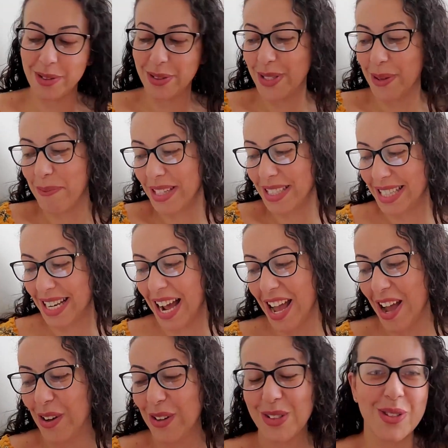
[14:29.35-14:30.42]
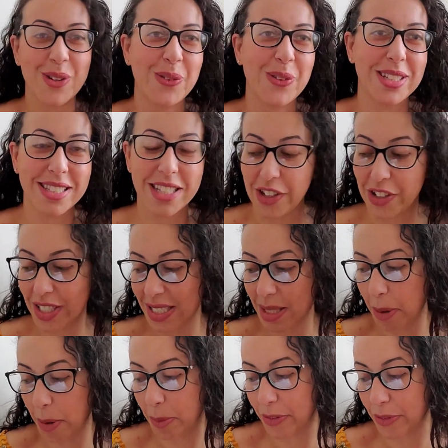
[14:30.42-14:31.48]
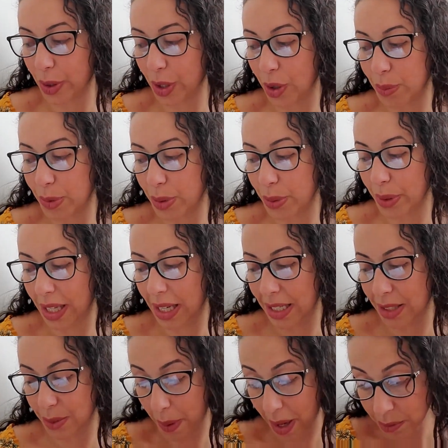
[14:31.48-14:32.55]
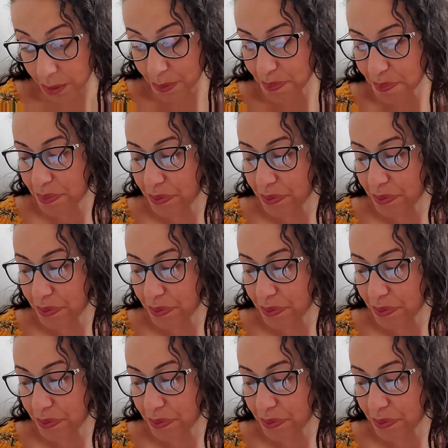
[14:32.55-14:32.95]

It was something that I also was curious about before homeschooling as well.